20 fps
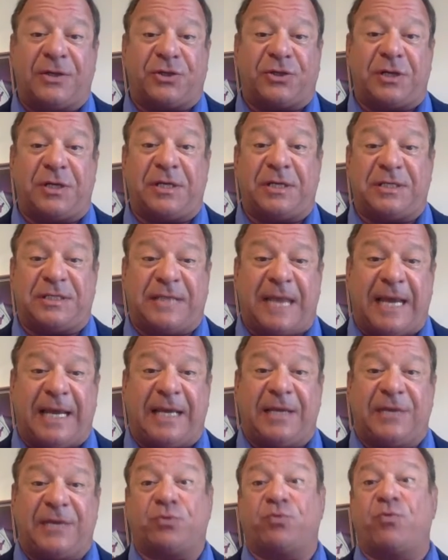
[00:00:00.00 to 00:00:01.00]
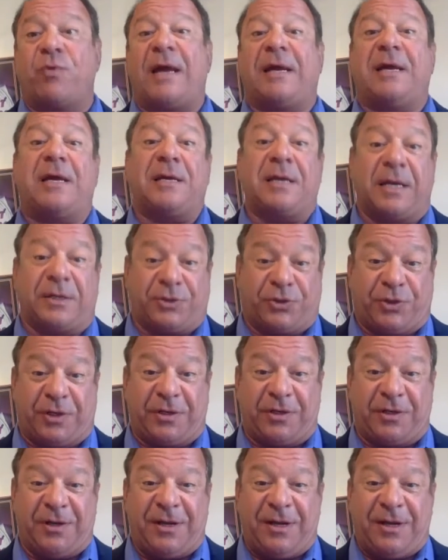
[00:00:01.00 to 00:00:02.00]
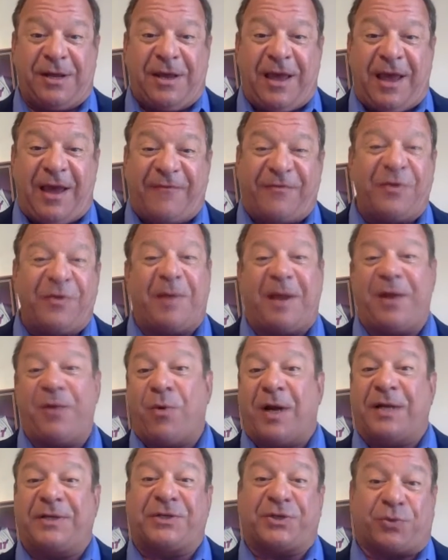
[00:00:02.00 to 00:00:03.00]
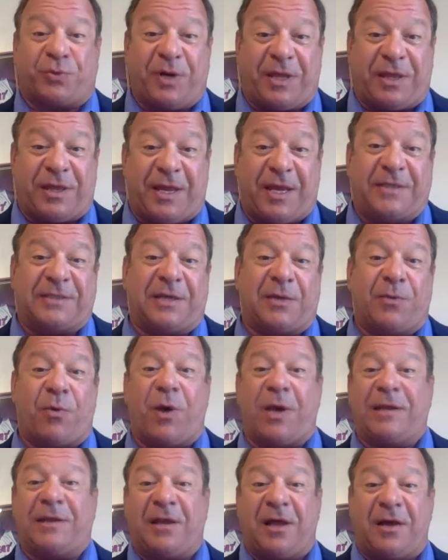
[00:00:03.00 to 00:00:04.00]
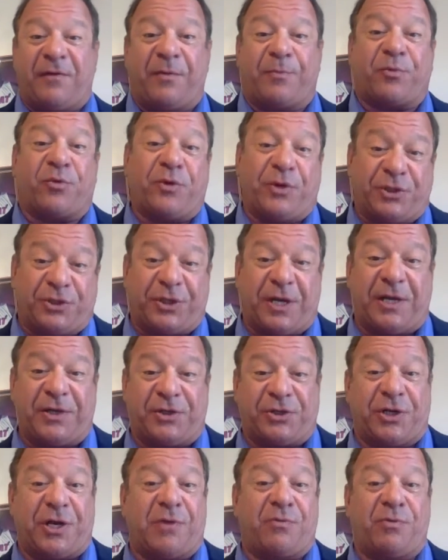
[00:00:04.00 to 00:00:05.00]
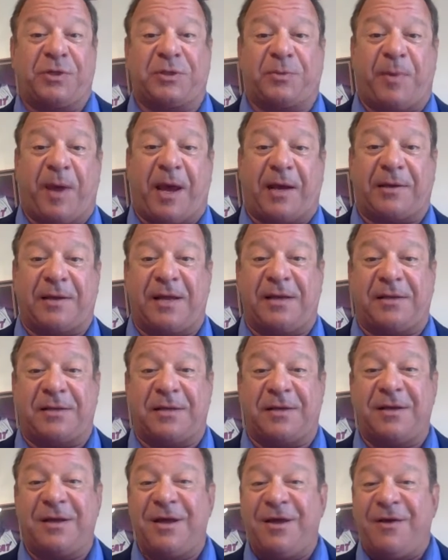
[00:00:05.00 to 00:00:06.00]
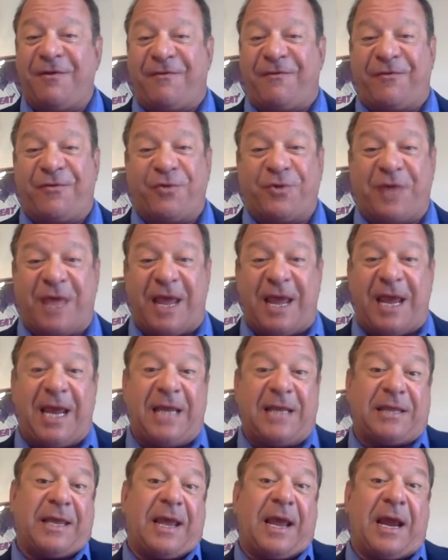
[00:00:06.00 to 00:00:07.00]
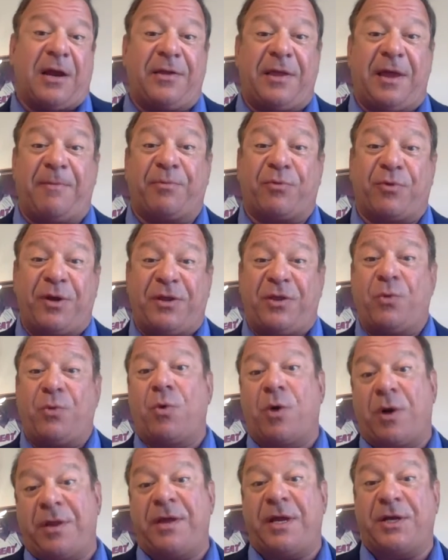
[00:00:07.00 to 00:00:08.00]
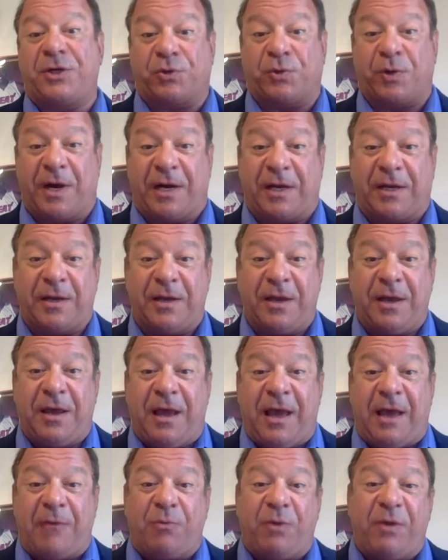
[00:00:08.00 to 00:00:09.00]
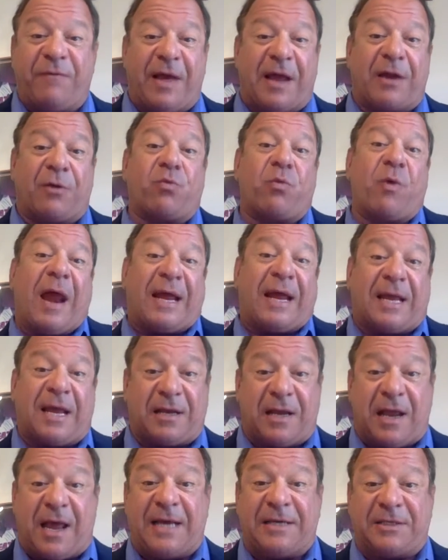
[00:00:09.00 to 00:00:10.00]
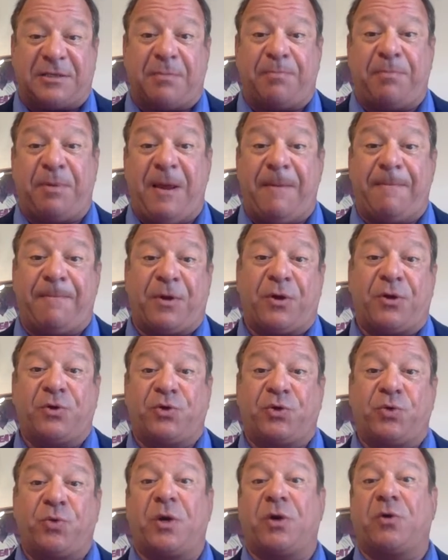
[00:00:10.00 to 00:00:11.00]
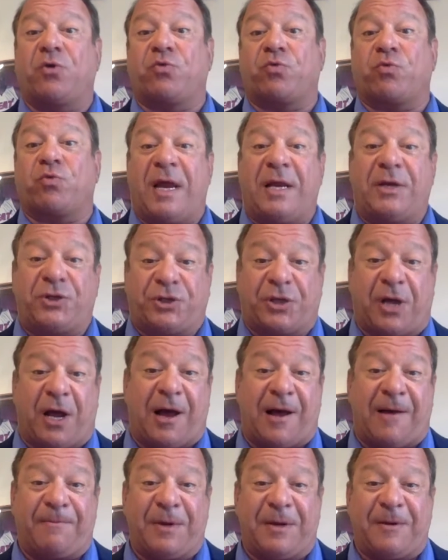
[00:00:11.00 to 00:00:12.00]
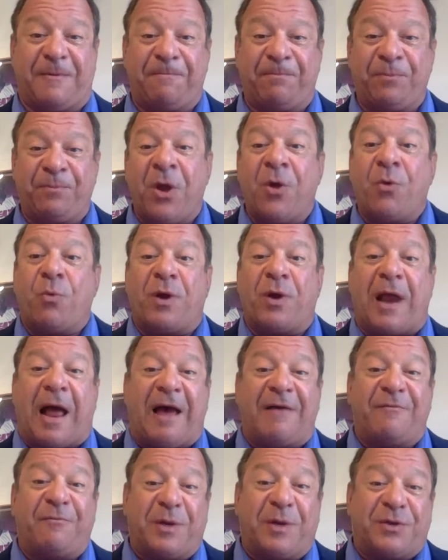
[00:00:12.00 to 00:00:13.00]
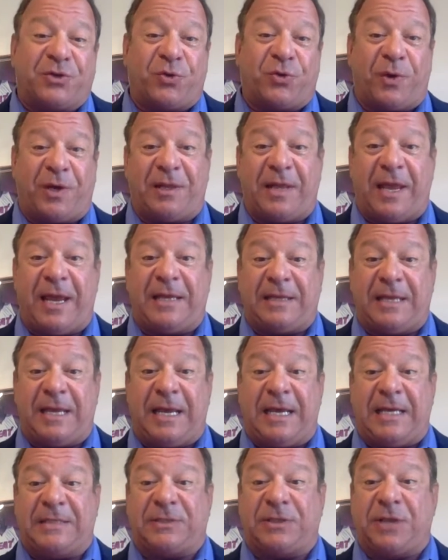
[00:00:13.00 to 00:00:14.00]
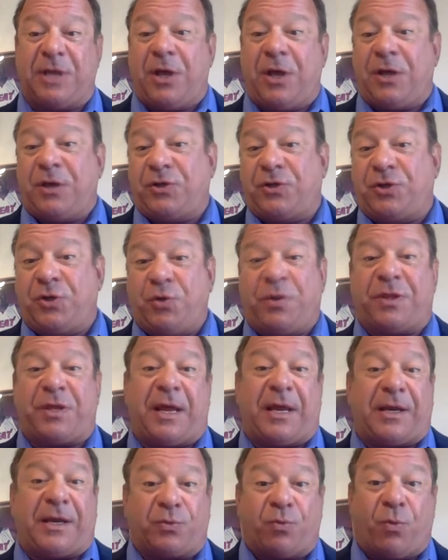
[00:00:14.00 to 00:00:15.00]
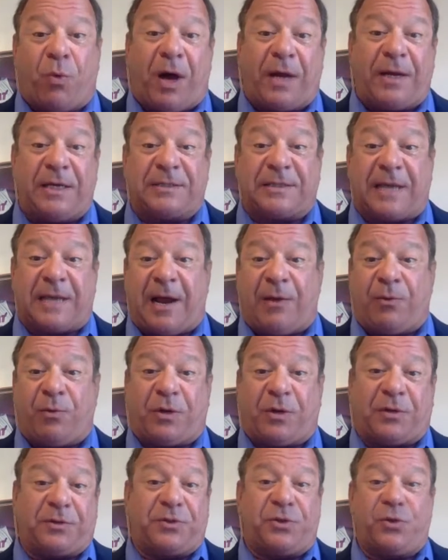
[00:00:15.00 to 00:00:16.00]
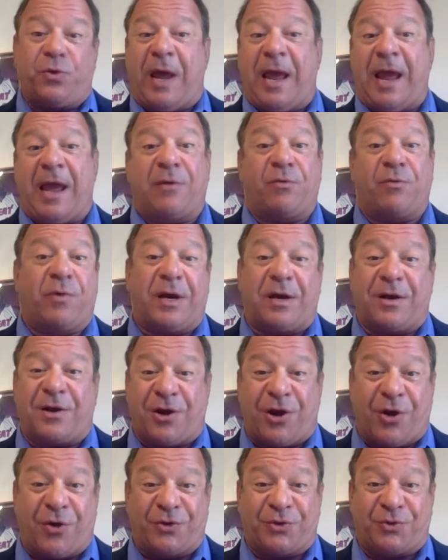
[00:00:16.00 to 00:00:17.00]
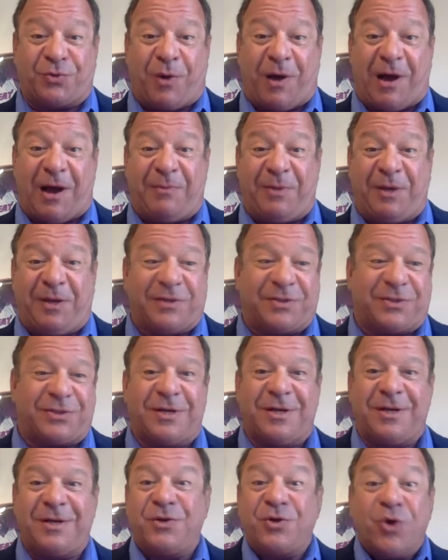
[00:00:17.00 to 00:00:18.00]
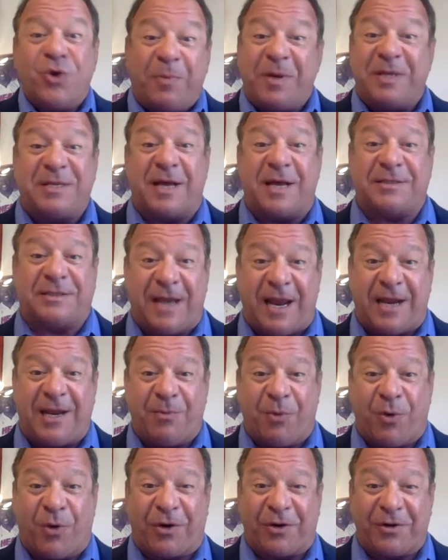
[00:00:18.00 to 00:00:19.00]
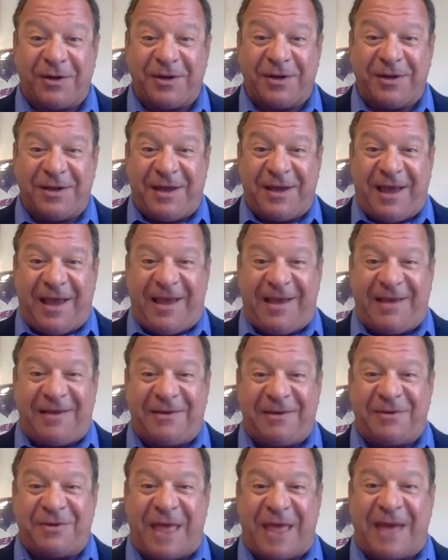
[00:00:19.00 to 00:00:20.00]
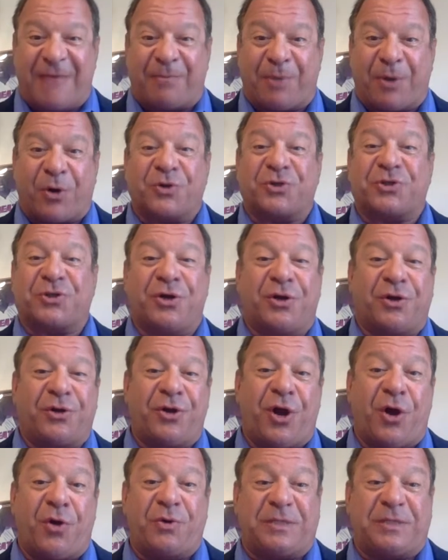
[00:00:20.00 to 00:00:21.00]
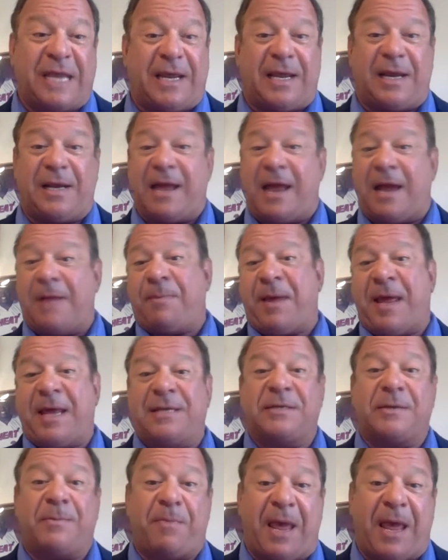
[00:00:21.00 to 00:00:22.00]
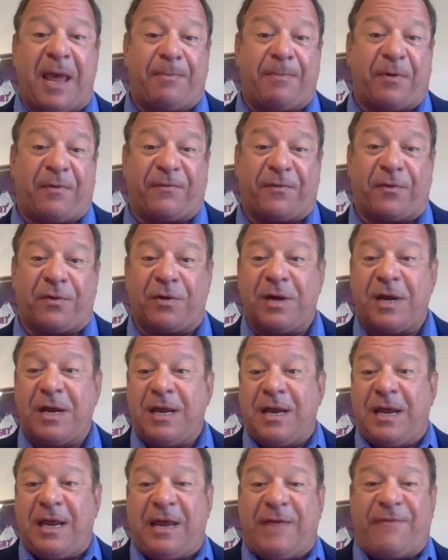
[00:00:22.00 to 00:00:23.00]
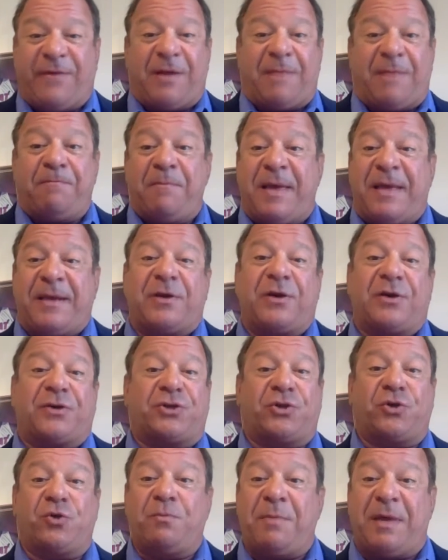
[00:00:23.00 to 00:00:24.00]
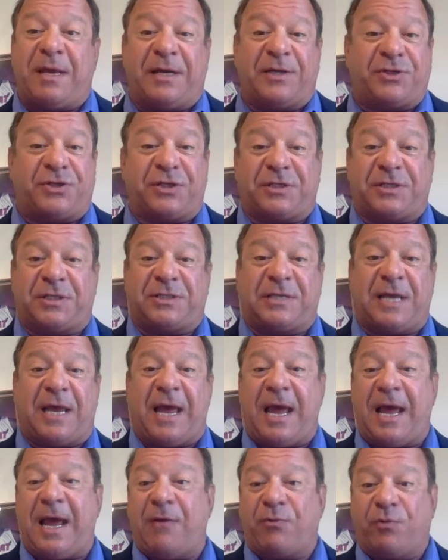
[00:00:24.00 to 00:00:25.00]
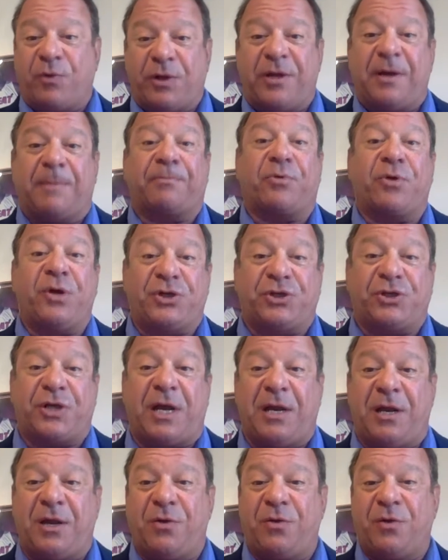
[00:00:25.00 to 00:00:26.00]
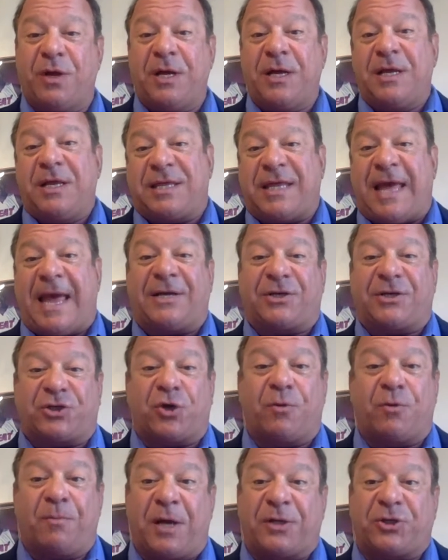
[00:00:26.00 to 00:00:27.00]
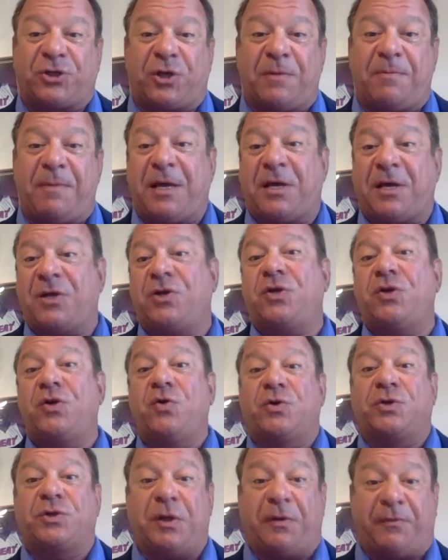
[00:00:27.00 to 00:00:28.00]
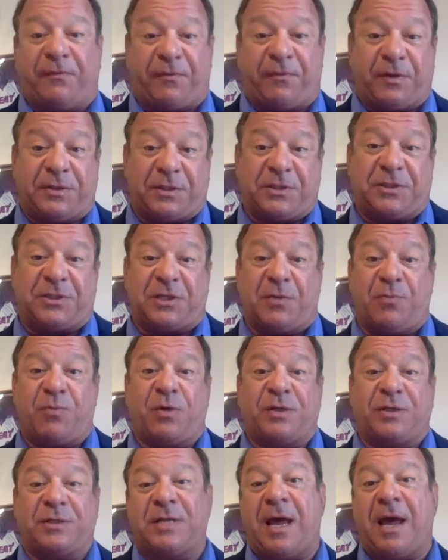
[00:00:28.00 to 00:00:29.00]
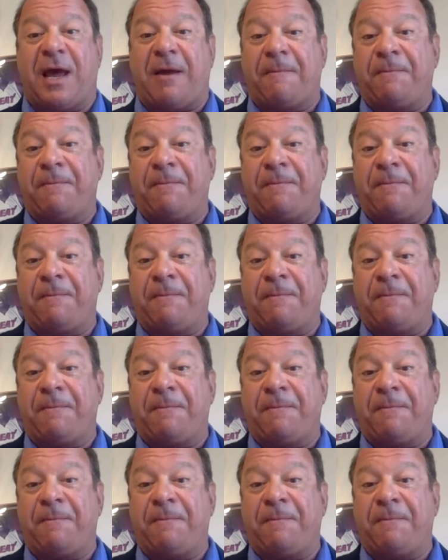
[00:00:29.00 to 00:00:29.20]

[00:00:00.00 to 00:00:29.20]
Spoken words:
and the second is recognition. Everybody wants 3 things. They want love, appreciation, and respect, like the food they eat, the air they breathe, and the water they drink. And we've got to recognize the people who do a great job. And what I've been doing lately is 2 things. One is I will do handwritten notes. Why? Because nobody does it anymore. And that personal note, taking that pen to paper for even a minute or 2 minutes just to say, hey, I really appreciate you. Thanks so much, can make a huge difference in someone's day.